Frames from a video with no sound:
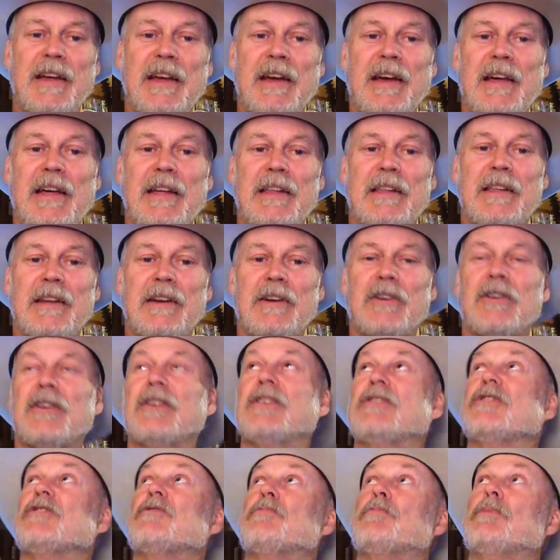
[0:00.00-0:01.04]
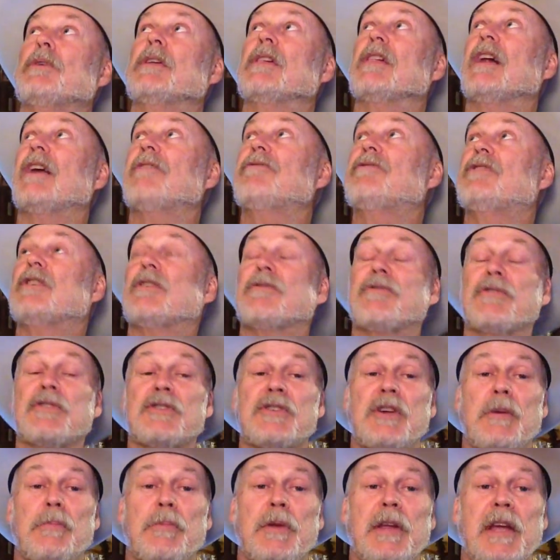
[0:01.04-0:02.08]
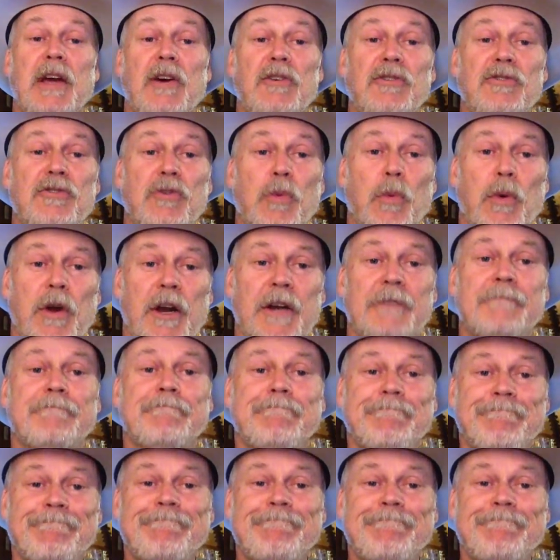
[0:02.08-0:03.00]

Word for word: yeah, they're going to just be left here for somebody else to wear.